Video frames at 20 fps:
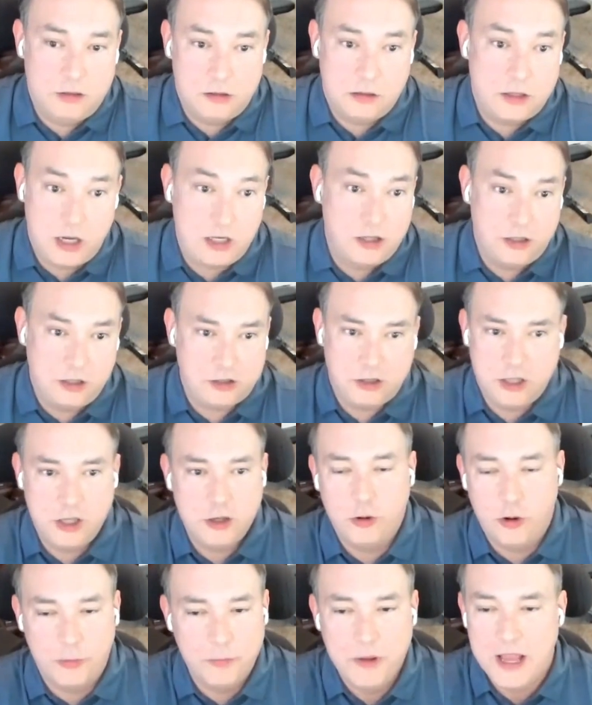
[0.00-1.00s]
okay, let's
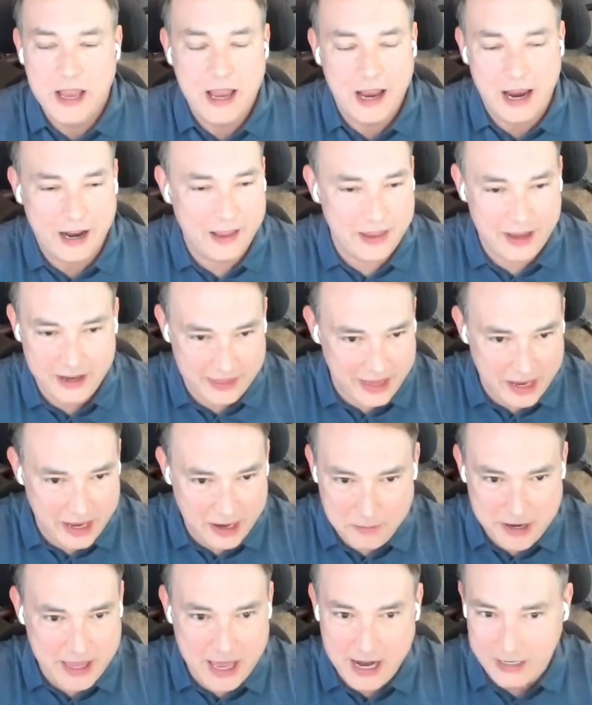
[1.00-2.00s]
cue them. And they
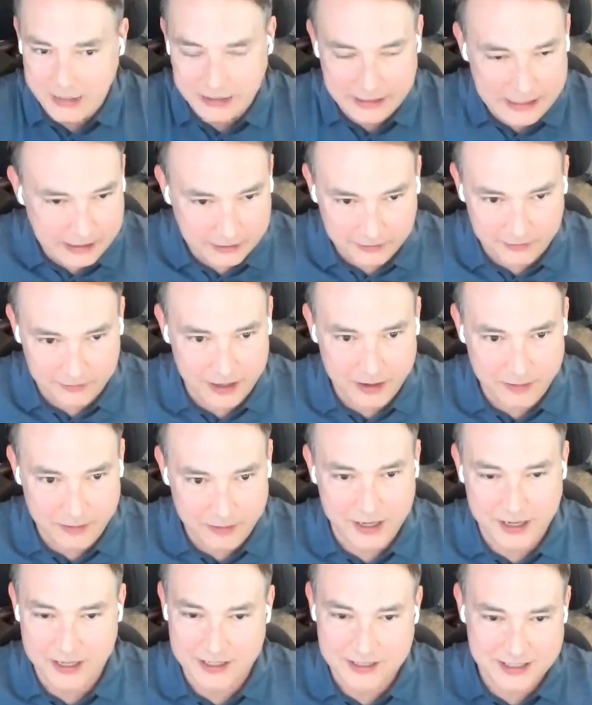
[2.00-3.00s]
made that illegal, right?
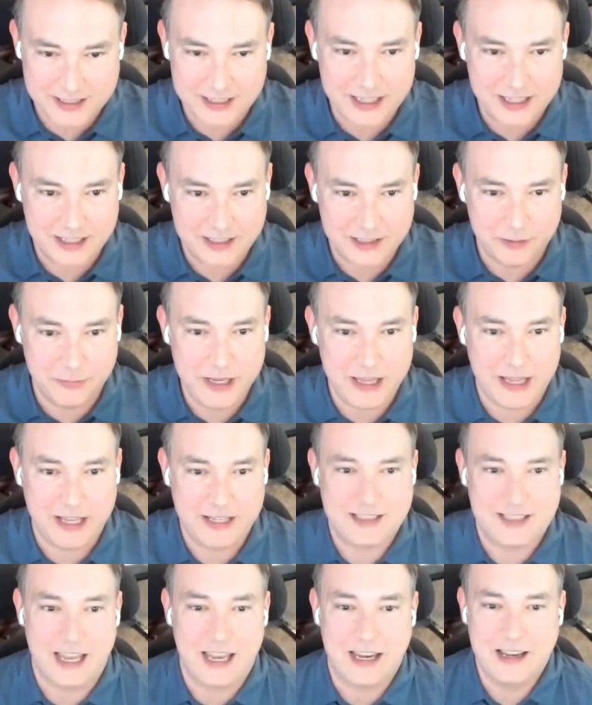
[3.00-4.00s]
Because to me,
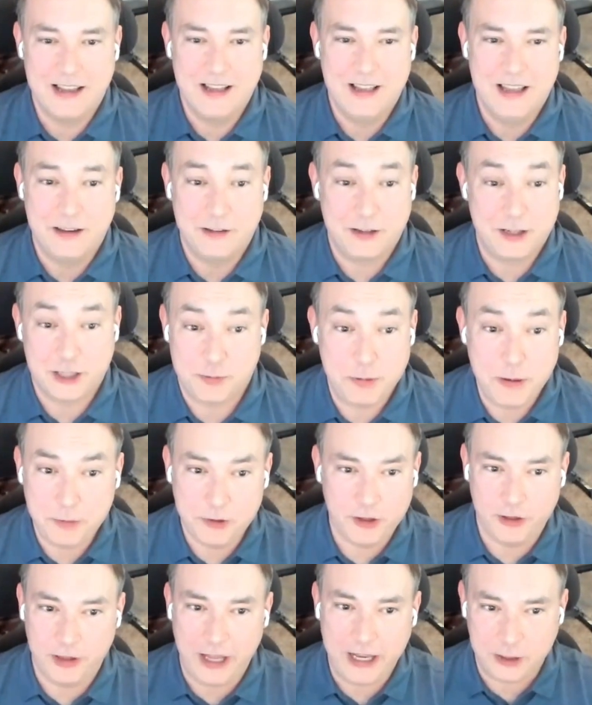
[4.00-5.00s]
that's like, because people
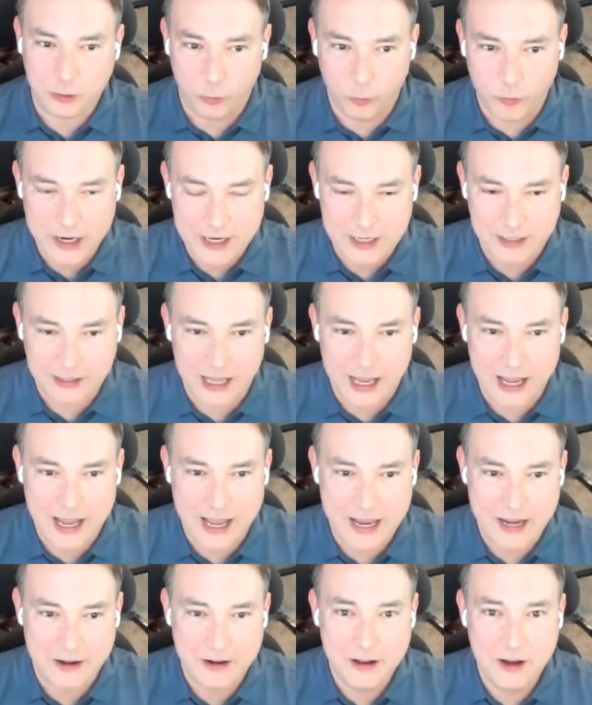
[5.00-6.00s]
don't like to wait in a
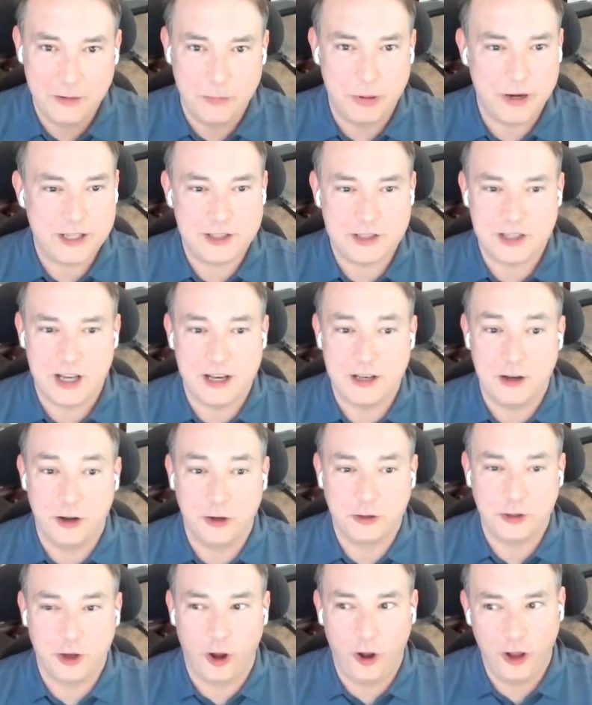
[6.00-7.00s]
line, but it's
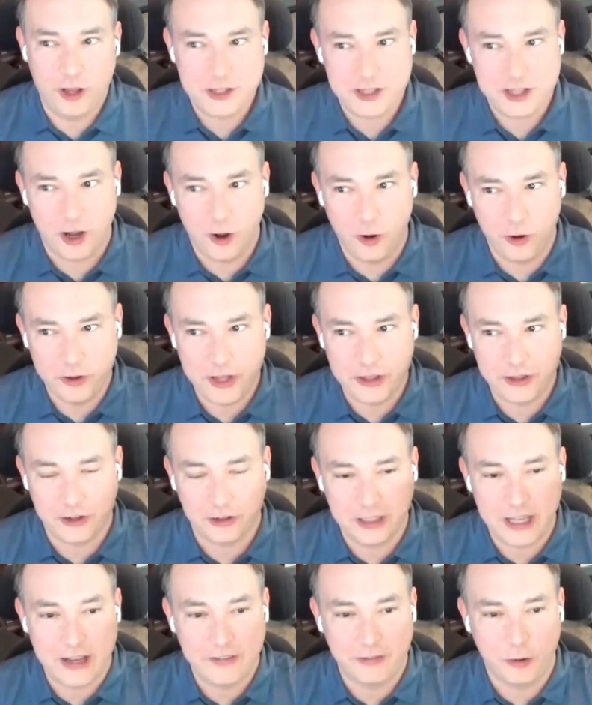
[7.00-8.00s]
a whole nother
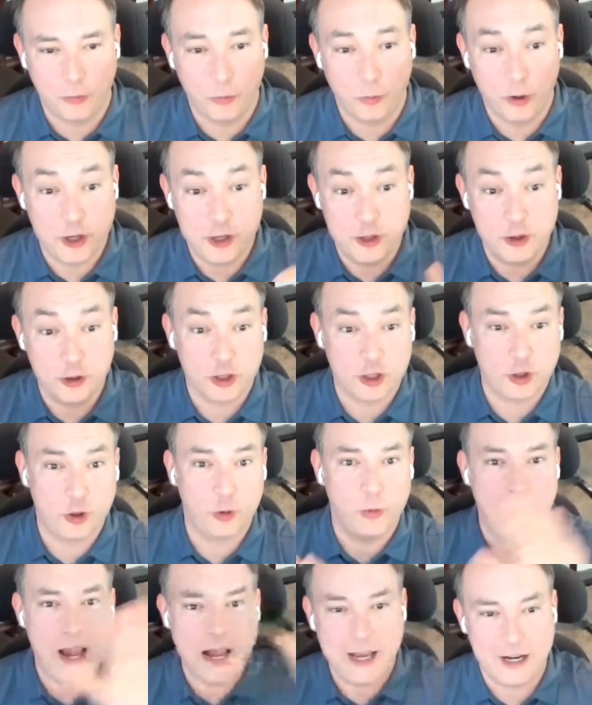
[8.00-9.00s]
level where you're
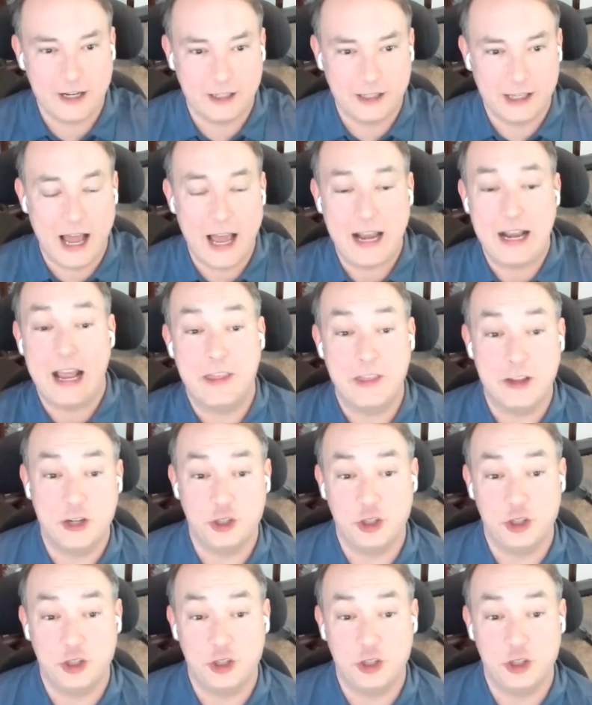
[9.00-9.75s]
creating a line and then